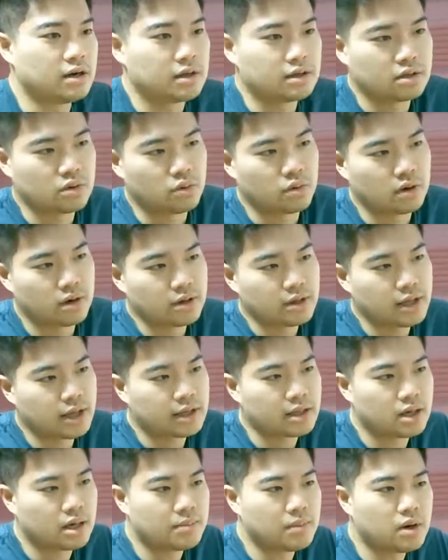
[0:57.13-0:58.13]
in the world,
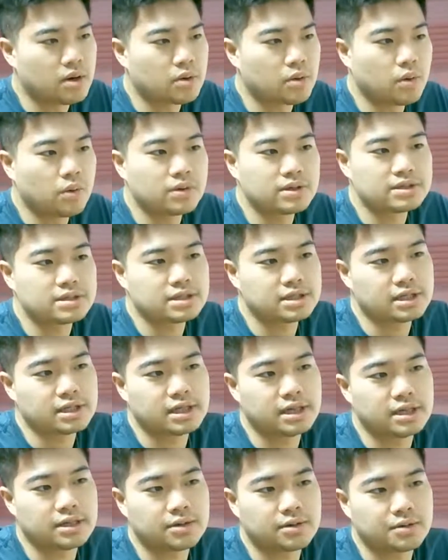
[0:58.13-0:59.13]
and among
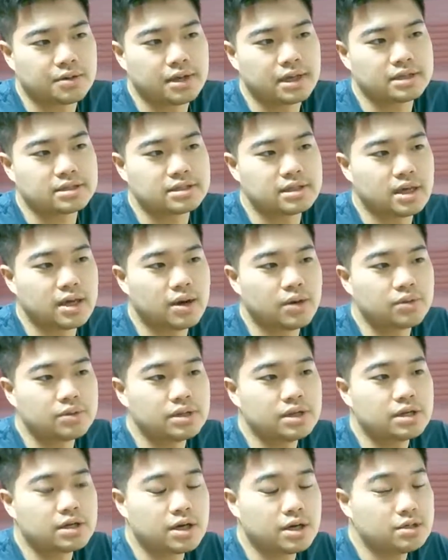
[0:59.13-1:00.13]
OECD, Korea is the
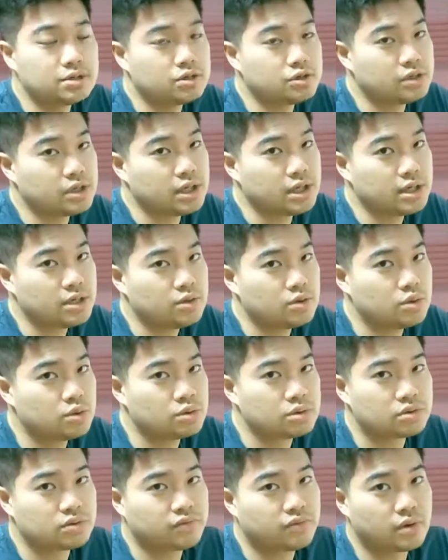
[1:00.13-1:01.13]
only country
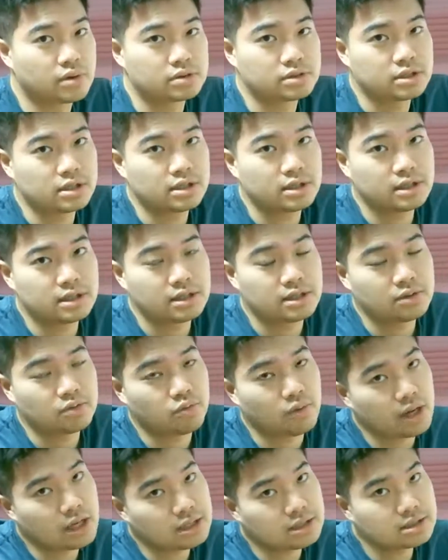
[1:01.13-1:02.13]
whose fertility
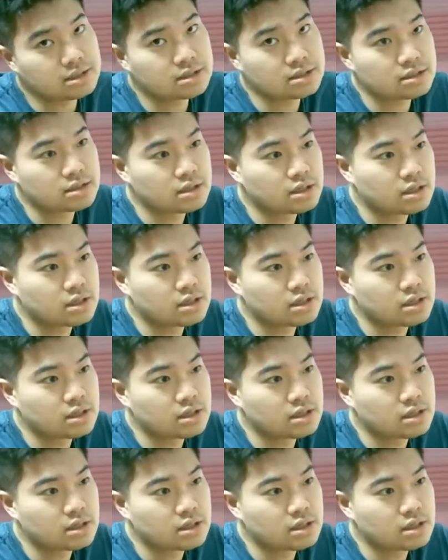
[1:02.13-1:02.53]
rates